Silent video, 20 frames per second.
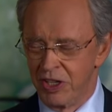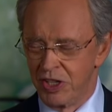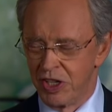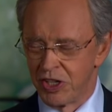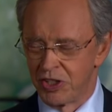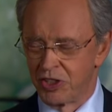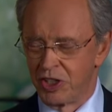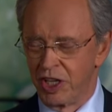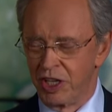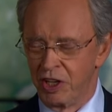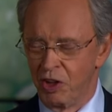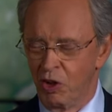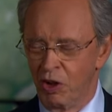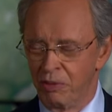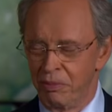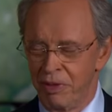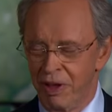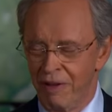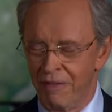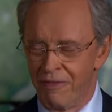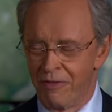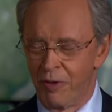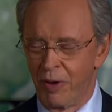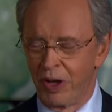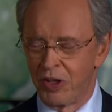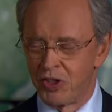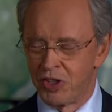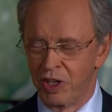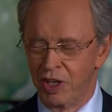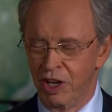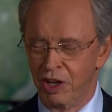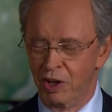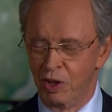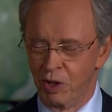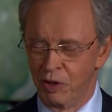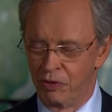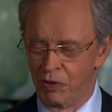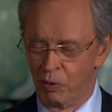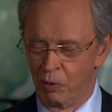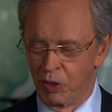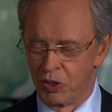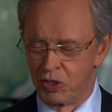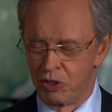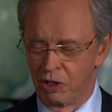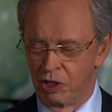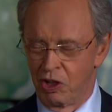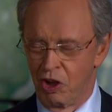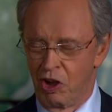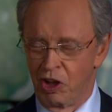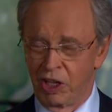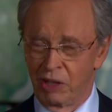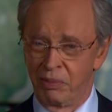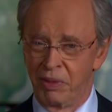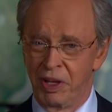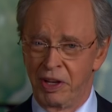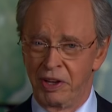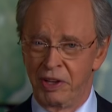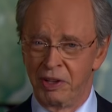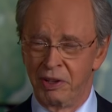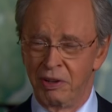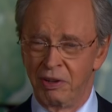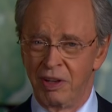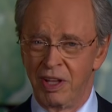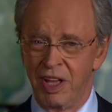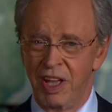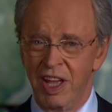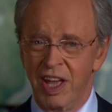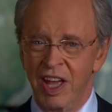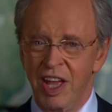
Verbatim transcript: just anoint me afresh and anew for what you're calling me to do."